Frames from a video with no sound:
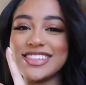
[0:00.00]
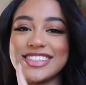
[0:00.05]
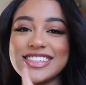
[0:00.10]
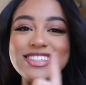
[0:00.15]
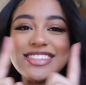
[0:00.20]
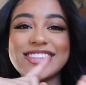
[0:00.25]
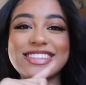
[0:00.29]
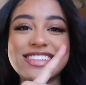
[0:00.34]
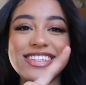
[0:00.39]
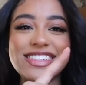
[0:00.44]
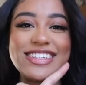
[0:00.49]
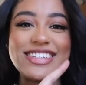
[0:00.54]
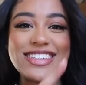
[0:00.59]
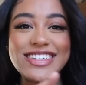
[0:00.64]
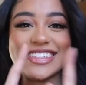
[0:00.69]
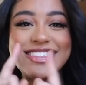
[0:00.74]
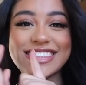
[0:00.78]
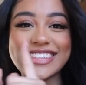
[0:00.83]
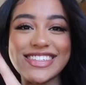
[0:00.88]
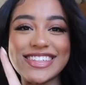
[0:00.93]

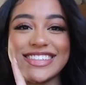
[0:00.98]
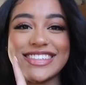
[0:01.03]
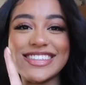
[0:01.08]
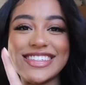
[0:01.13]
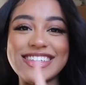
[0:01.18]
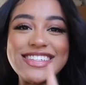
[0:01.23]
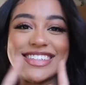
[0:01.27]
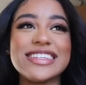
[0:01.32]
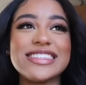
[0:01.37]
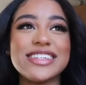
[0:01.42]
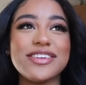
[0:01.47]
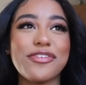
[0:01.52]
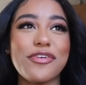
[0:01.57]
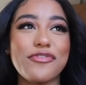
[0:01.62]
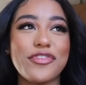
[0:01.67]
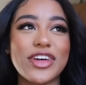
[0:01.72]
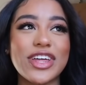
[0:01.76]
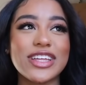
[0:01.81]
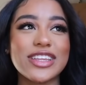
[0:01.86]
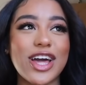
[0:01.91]
It doesn't
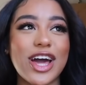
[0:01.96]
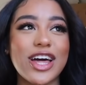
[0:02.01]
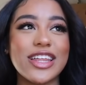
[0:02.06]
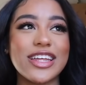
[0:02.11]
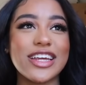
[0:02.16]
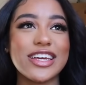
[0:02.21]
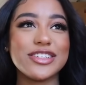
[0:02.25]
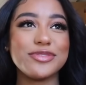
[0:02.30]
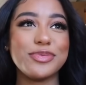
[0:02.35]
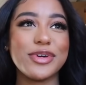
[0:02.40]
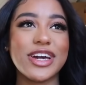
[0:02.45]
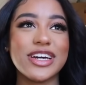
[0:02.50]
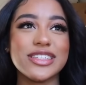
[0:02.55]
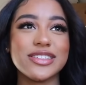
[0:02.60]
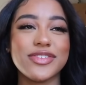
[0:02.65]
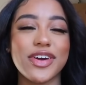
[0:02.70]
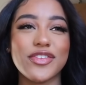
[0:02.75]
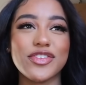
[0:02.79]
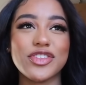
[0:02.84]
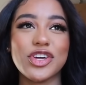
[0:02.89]
even feel like the holidays
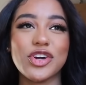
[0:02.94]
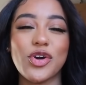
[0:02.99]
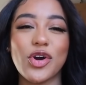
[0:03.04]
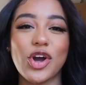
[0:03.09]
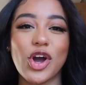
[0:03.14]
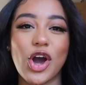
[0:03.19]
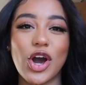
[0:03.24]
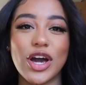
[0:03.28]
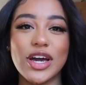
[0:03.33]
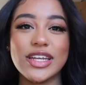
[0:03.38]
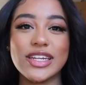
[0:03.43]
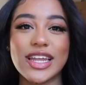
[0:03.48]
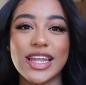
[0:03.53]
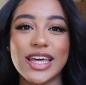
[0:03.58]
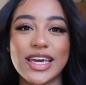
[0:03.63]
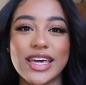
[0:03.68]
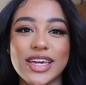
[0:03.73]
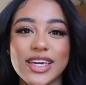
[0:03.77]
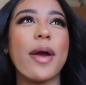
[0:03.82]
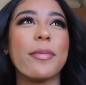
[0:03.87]
because of everything going on.
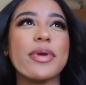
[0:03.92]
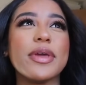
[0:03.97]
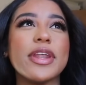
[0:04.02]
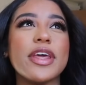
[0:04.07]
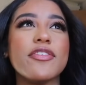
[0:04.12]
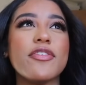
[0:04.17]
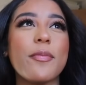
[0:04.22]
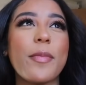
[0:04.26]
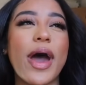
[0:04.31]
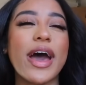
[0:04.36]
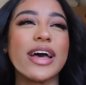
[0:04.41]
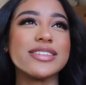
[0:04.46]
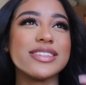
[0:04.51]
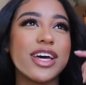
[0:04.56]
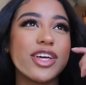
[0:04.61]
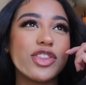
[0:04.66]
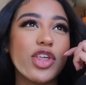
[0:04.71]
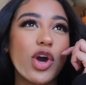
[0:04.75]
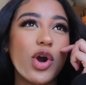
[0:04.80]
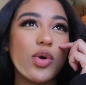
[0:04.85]
Like, I mean, even past
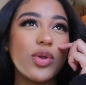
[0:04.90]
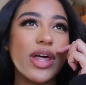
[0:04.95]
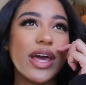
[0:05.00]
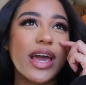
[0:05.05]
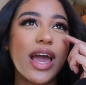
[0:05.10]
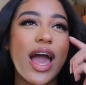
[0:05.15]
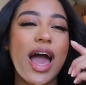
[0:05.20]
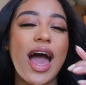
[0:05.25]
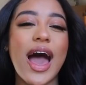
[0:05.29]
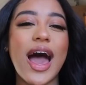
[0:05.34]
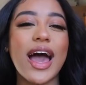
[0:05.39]
that though, like,